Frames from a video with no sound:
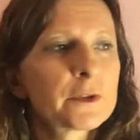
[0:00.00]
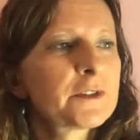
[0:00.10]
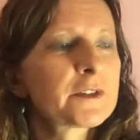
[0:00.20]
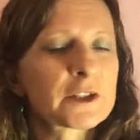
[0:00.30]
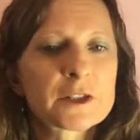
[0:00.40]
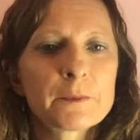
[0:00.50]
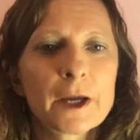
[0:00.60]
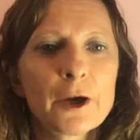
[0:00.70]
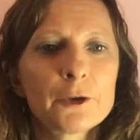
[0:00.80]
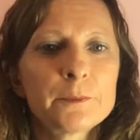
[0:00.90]
This is actually my
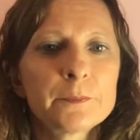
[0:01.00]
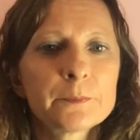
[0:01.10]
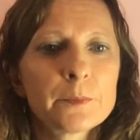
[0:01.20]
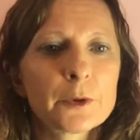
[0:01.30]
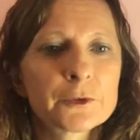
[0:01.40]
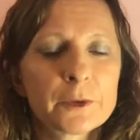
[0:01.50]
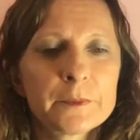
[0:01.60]
home bottle.